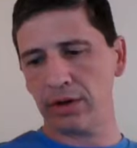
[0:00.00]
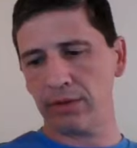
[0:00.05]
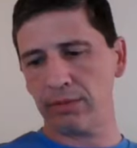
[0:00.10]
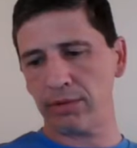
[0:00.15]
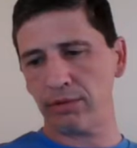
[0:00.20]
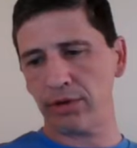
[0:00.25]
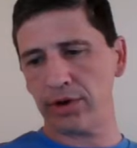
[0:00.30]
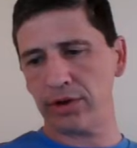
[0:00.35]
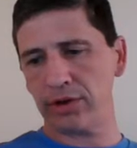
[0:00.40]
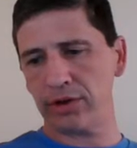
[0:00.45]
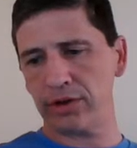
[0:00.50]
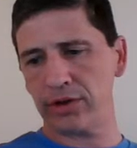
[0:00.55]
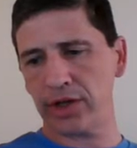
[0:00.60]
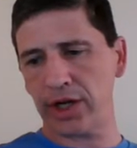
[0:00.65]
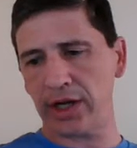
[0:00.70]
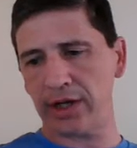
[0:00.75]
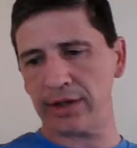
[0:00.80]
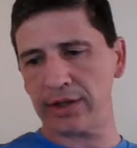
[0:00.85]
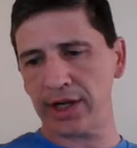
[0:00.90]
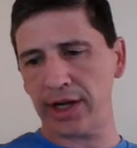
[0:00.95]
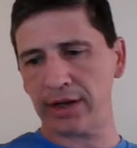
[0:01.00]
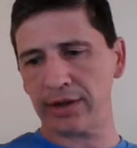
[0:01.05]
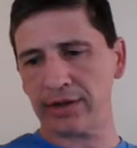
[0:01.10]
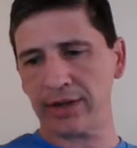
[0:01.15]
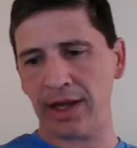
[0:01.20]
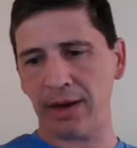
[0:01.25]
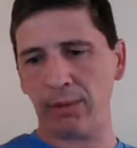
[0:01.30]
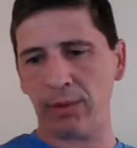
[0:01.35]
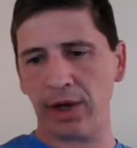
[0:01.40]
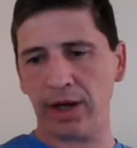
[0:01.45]
I'll change
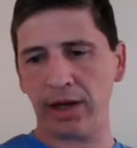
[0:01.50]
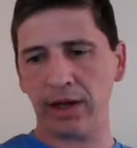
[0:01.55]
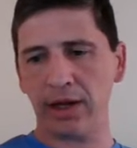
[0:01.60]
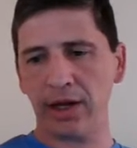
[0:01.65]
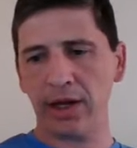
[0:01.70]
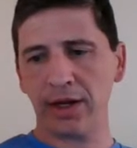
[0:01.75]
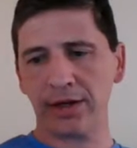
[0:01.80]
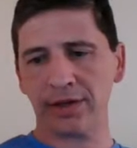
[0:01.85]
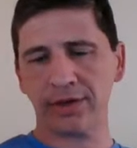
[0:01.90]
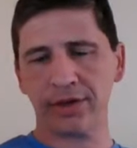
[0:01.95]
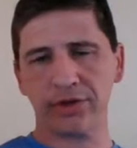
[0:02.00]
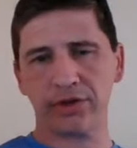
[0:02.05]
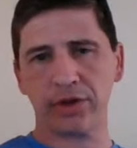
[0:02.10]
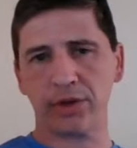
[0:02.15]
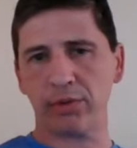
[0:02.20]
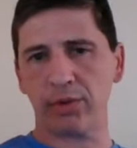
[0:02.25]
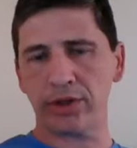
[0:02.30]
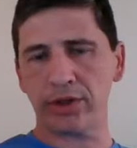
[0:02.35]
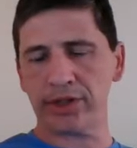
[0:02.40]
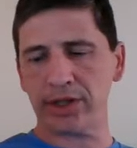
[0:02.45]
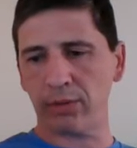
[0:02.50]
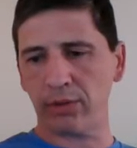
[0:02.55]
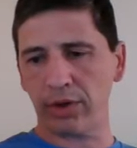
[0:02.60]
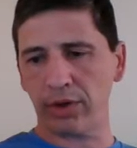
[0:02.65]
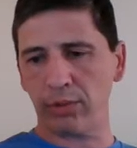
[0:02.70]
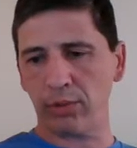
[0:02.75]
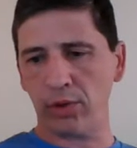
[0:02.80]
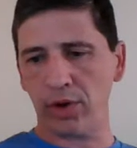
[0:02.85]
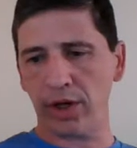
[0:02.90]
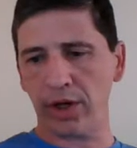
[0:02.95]
that way, because those are the ones I
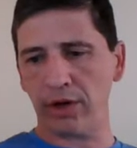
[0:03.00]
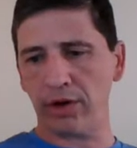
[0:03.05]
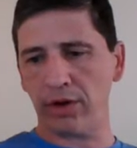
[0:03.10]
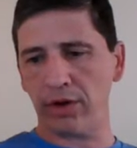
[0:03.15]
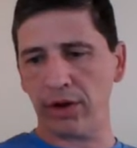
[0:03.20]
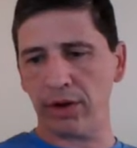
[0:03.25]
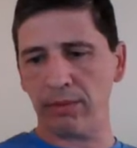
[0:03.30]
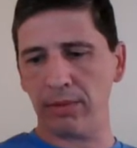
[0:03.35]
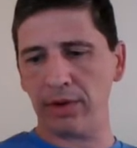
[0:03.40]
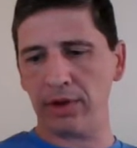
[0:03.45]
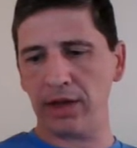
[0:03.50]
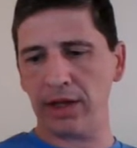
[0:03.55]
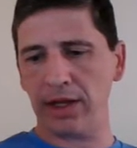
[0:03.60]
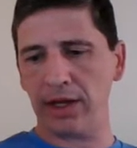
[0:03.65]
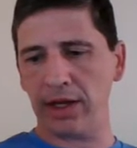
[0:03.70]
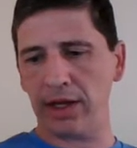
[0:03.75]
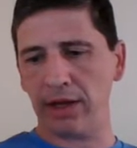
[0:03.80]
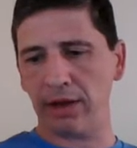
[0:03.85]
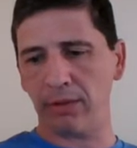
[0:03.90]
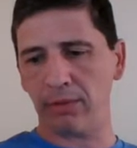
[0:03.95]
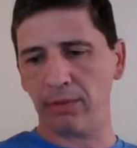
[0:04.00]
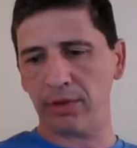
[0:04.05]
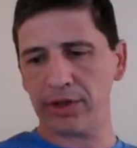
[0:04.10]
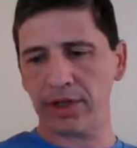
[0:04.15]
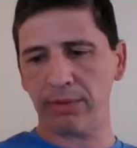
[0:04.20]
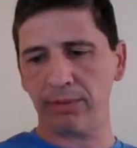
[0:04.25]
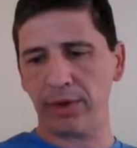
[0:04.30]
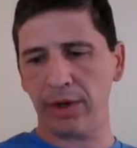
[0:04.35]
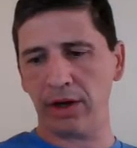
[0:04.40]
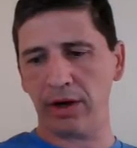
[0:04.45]
really want, are the other ones
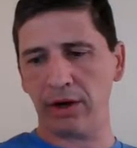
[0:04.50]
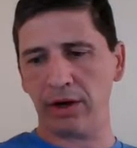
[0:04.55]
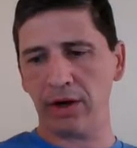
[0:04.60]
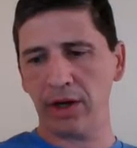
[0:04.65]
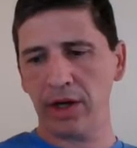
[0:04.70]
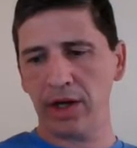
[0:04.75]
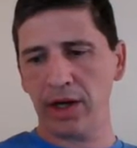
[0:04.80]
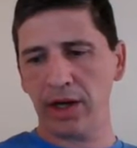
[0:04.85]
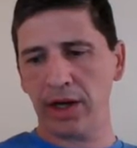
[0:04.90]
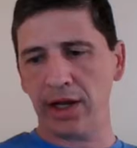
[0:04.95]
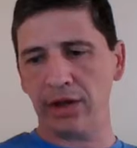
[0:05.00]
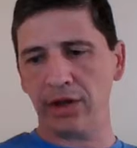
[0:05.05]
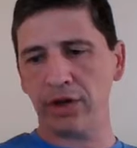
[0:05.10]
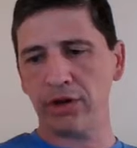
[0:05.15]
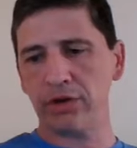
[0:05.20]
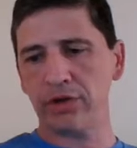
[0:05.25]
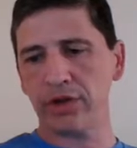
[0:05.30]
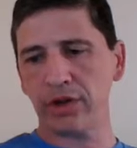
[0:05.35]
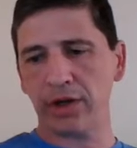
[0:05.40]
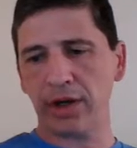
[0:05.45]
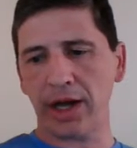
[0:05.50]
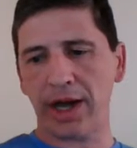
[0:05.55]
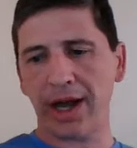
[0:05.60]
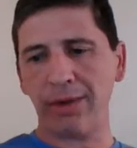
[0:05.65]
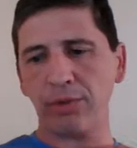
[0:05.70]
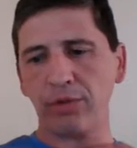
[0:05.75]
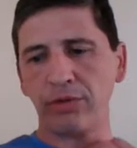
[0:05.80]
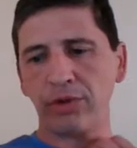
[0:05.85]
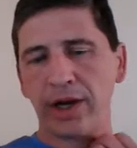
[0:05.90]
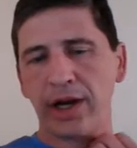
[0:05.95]
up here. And usually I
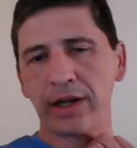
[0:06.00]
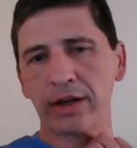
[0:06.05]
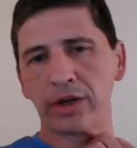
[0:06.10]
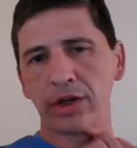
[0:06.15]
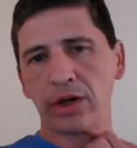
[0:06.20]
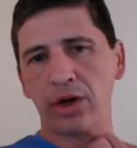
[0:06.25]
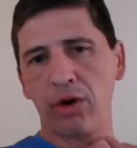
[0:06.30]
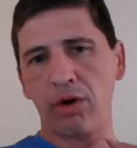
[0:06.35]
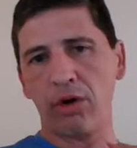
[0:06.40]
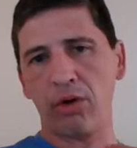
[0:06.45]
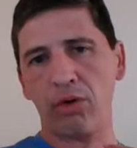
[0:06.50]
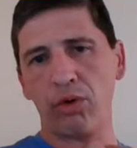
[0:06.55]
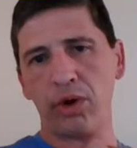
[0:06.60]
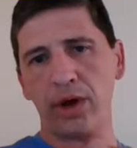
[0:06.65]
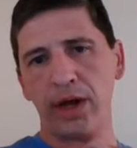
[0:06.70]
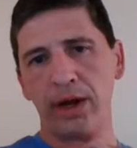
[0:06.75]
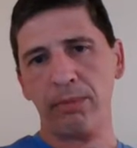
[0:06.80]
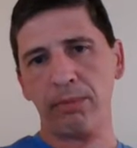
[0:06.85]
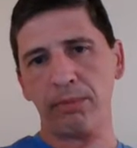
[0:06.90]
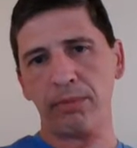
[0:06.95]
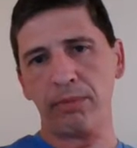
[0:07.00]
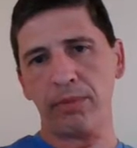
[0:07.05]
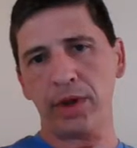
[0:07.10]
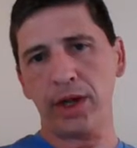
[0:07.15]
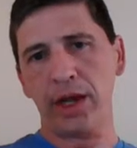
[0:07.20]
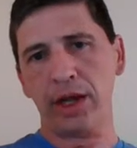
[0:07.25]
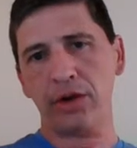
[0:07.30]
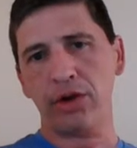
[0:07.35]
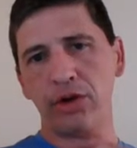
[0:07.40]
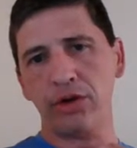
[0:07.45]
will not go
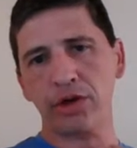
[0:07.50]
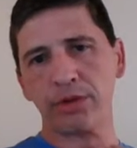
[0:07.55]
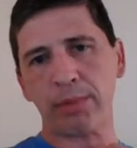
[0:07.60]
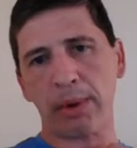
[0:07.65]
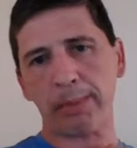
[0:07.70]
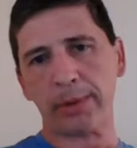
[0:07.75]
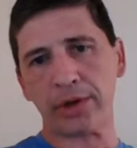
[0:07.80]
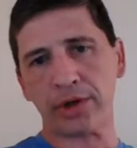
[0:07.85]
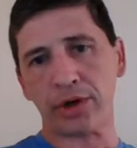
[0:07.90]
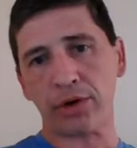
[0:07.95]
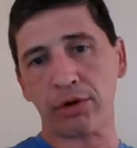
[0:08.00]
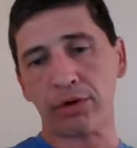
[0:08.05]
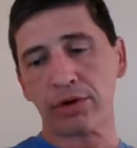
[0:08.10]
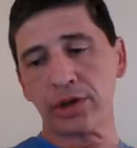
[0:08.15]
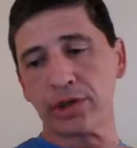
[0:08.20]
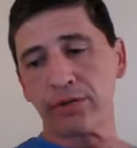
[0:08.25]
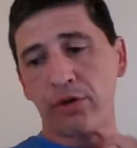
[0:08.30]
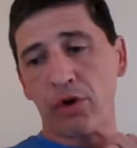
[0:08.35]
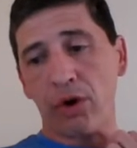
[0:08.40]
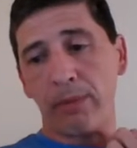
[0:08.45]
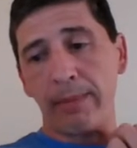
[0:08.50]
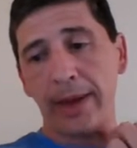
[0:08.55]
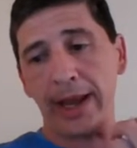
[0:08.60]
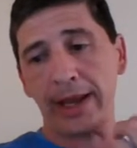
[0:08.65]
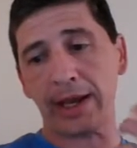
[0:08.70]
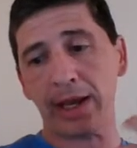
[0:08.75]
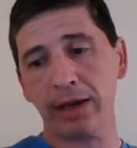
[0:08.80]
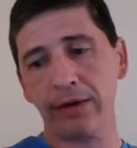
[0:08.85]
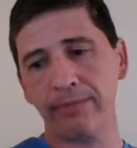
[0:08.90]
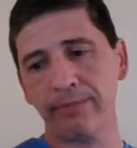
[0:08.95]
and use my materials for a
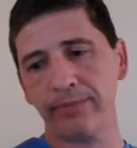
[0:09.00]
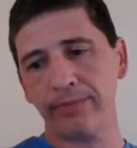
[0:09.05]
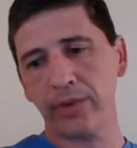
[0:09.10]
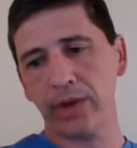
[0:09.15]
mega.